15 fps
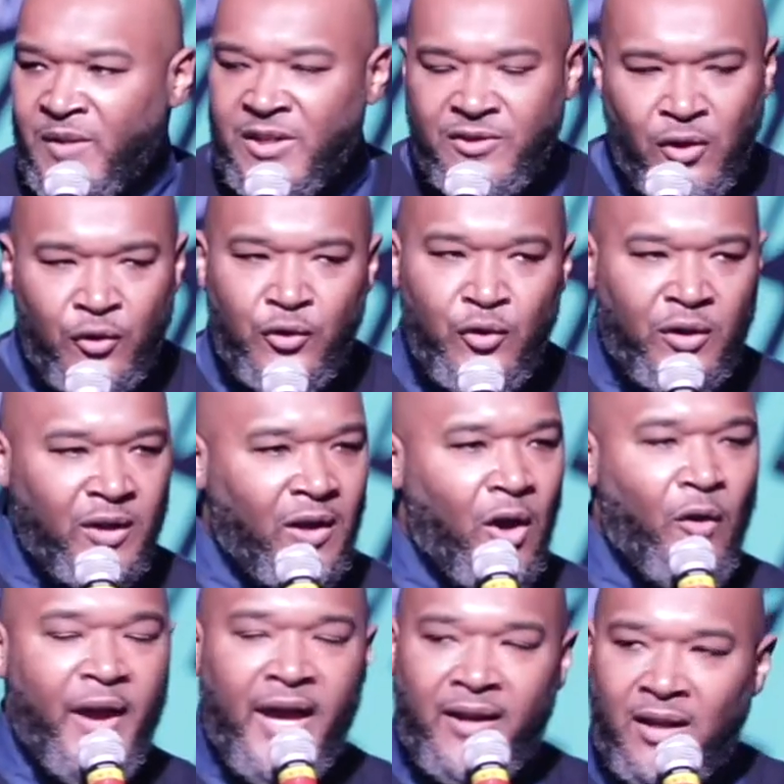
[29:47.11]
So, go
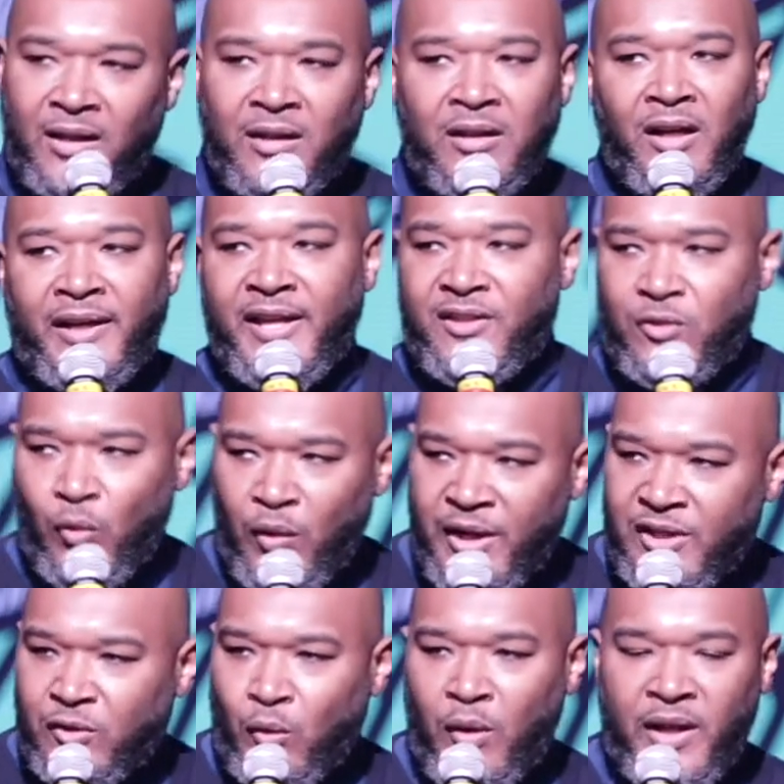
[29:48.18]
ahead and look at
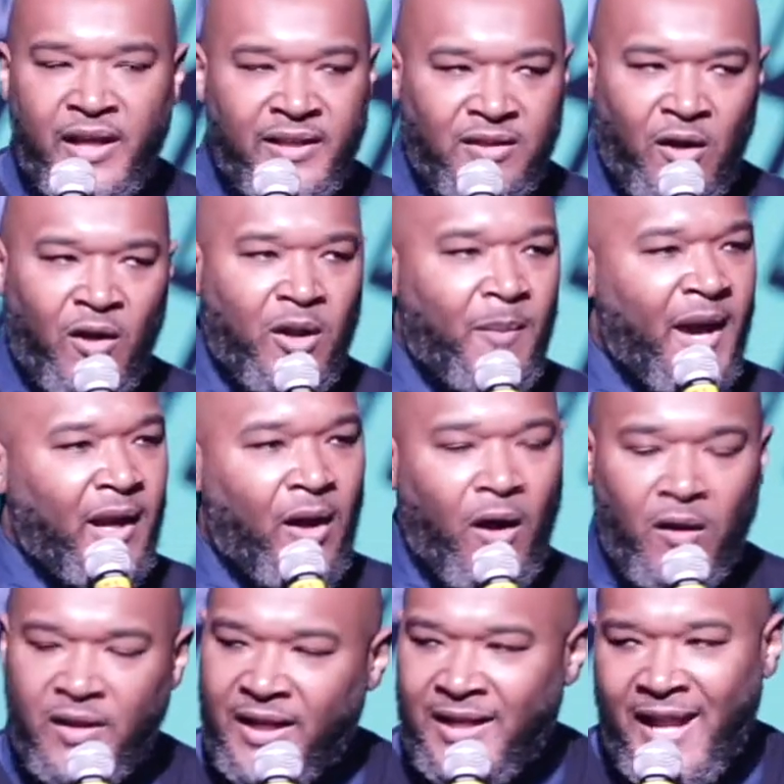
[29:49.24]
2020 and talk about
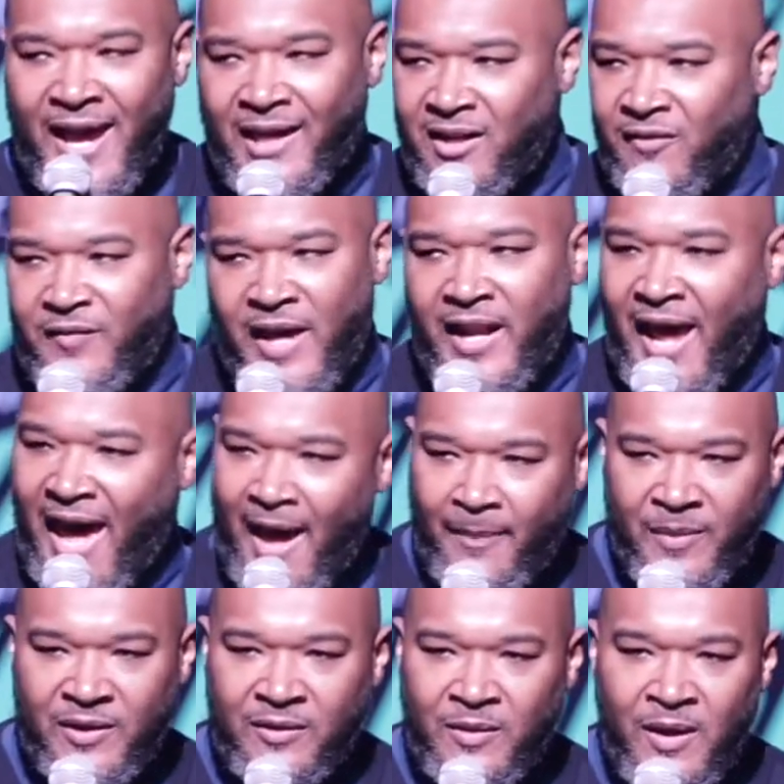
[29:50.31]
all the negative that
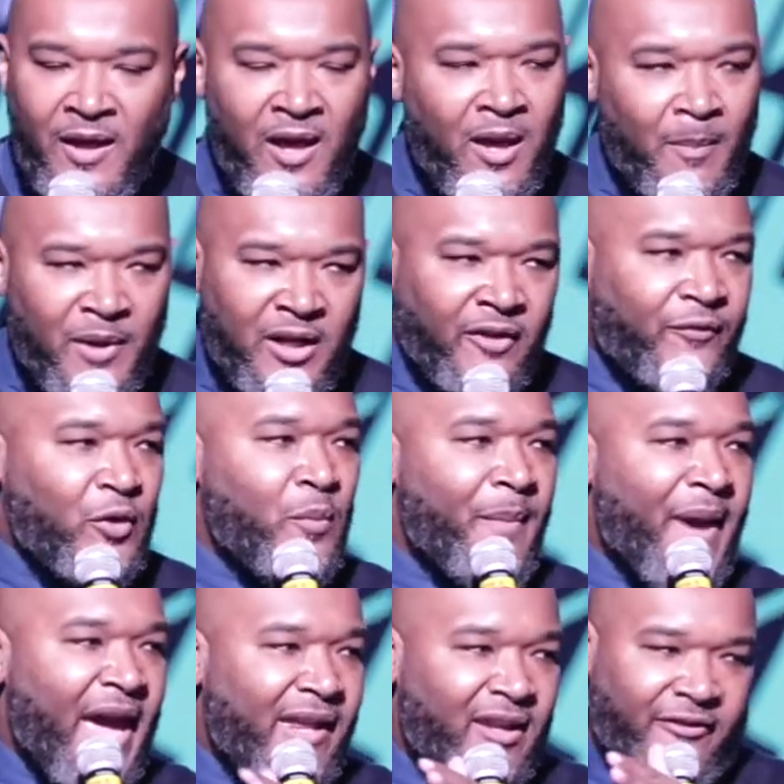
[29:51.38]
happened. But if you
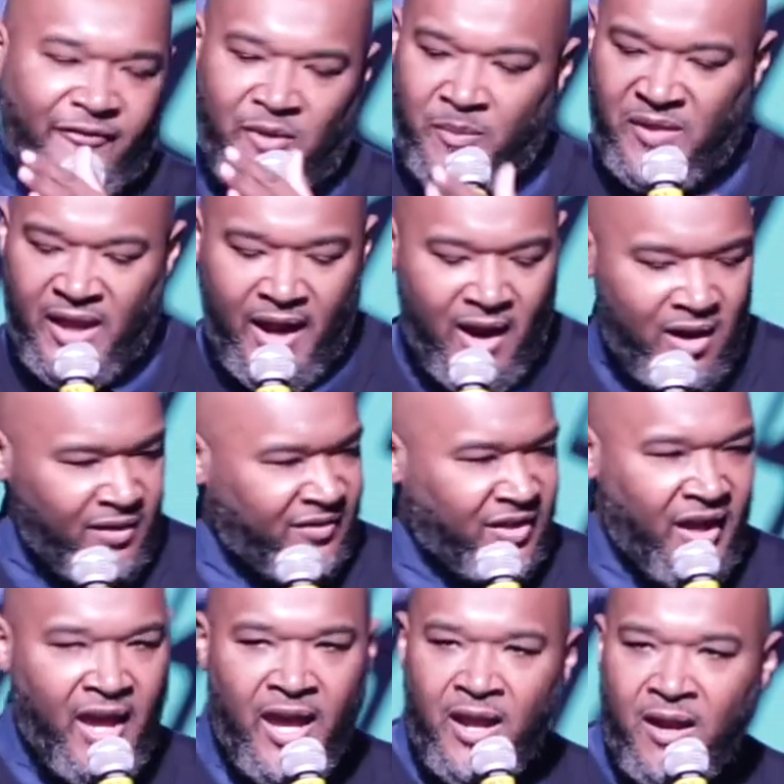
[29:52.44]
made it from there
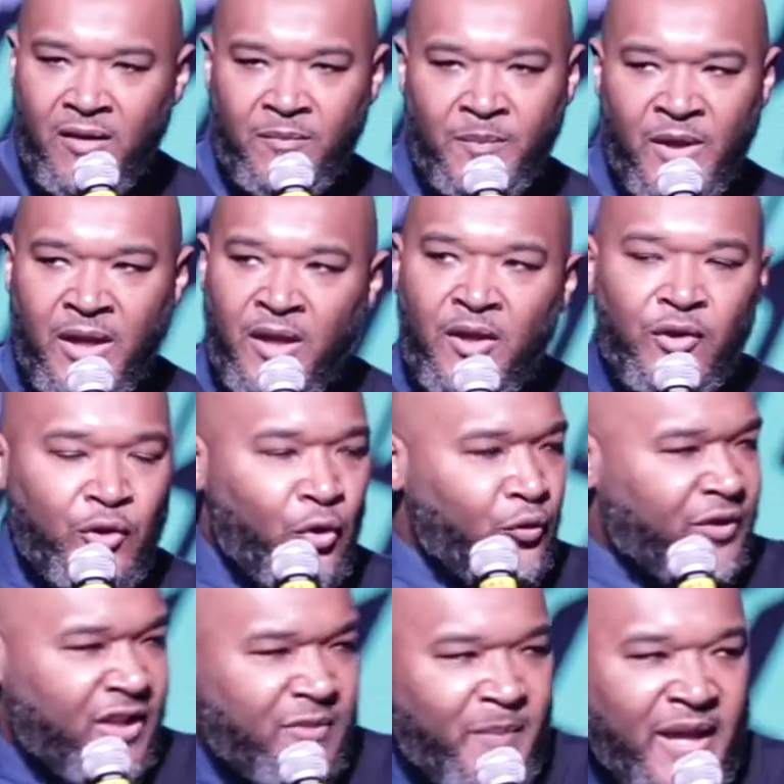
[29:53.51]
to here, you
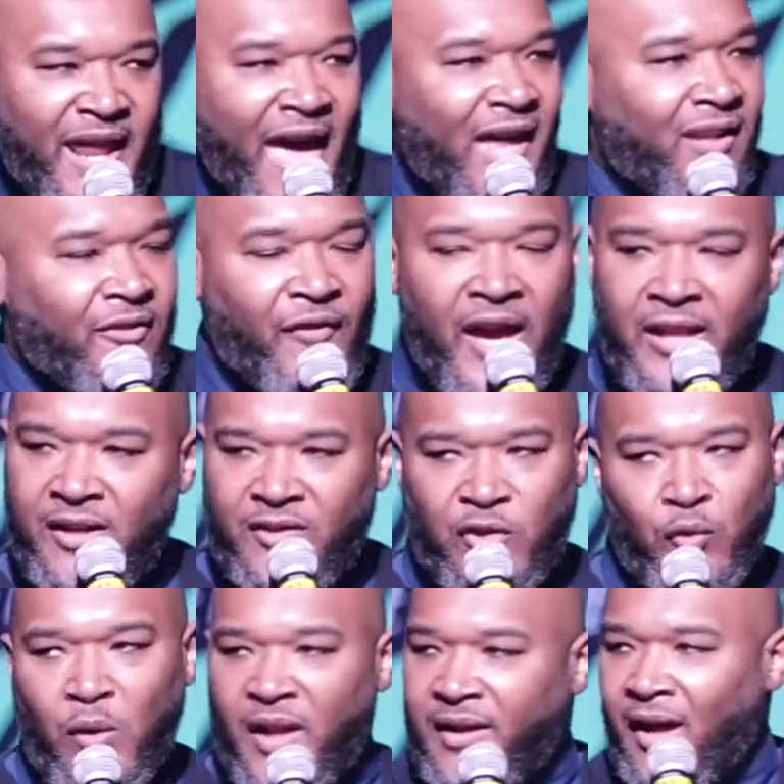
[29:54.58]
just been elevated
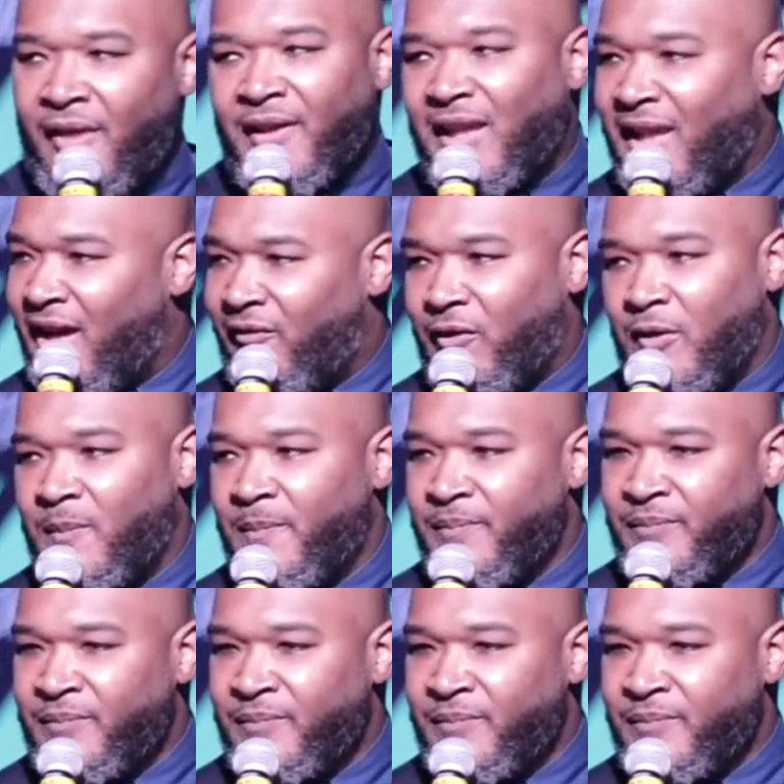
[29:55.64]
to another level.